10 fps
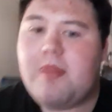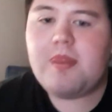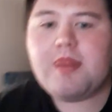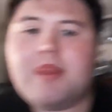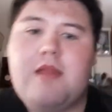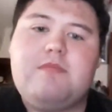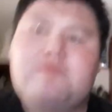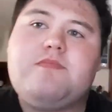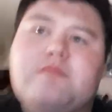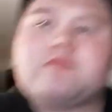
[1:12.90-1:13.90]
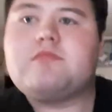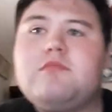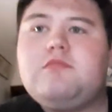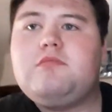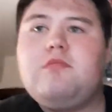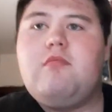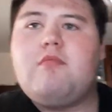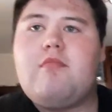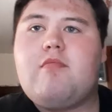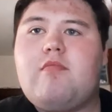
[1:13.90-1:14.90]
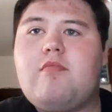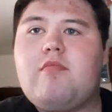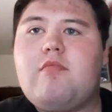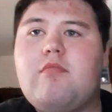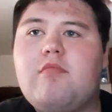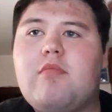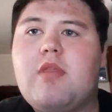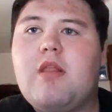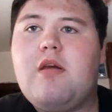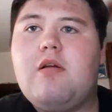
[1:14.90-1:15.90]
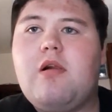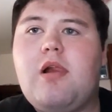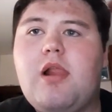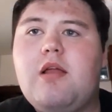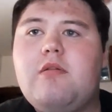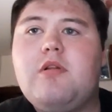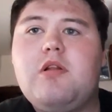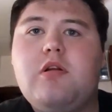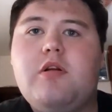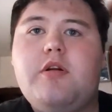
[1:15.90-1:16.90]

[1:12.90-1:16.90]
[no speech]